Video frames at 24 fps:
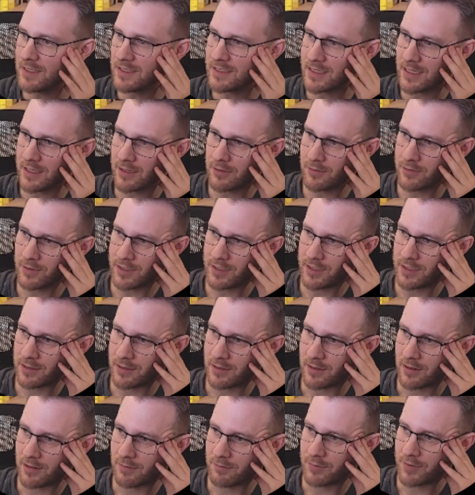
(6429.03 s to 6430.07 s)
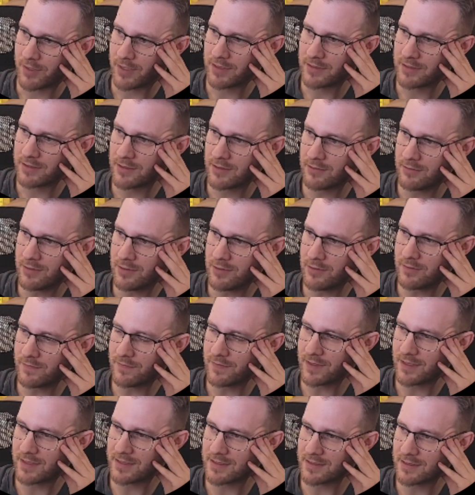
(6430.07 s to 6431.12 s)
down here, but I don't know if
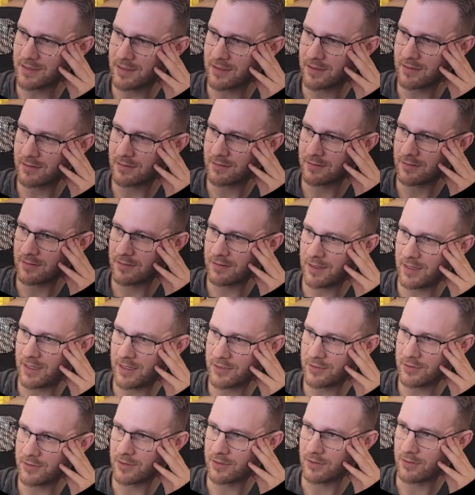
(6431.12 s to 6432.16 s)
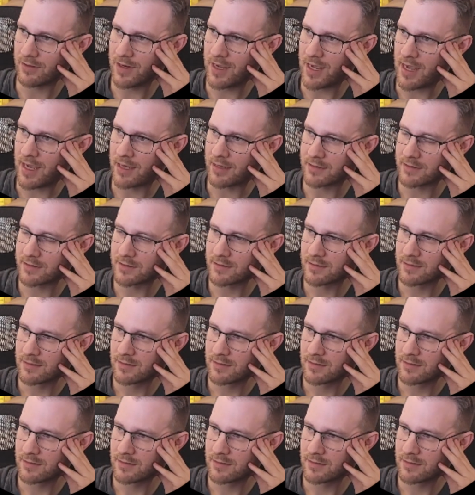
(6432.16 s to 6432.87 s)
that's like actually correct.